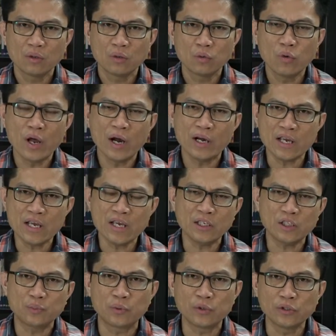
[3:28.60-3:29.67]
where he
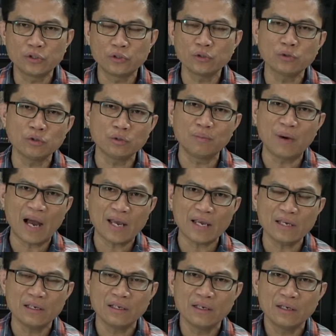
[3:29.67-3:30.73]
is pursued
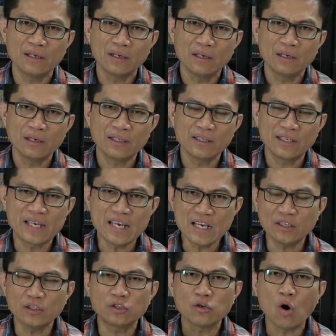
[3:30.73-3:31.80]
by
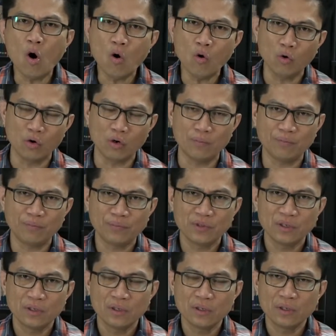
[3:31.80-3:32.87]
King Saul.
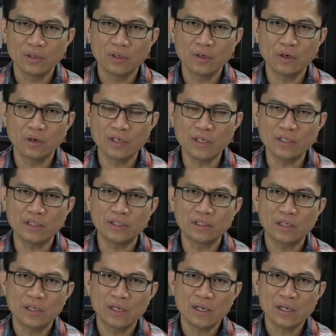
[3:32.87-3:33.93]
You know, his
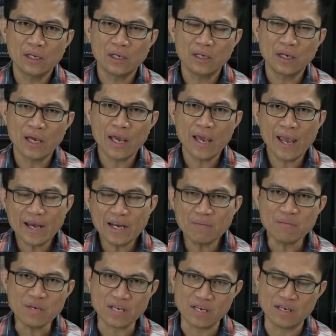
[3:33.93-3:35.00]

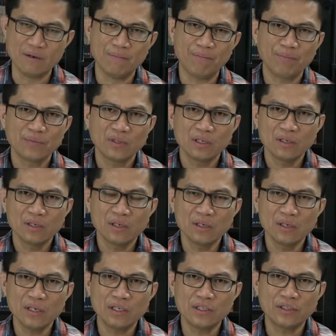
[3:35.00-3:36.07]
enemy
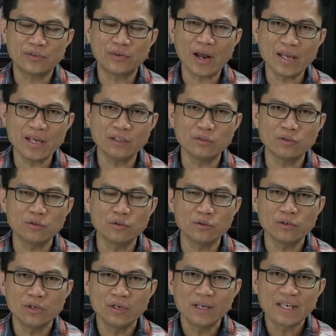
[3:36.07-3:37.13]
is trying
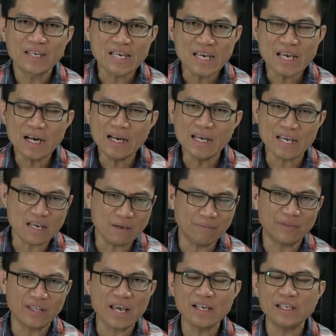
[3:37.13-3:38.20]
to kill
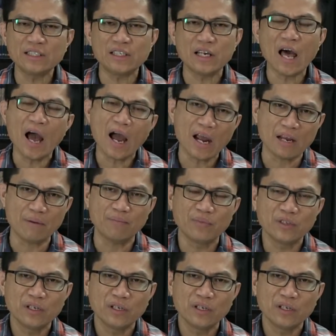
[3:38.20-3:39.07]
him, take his life.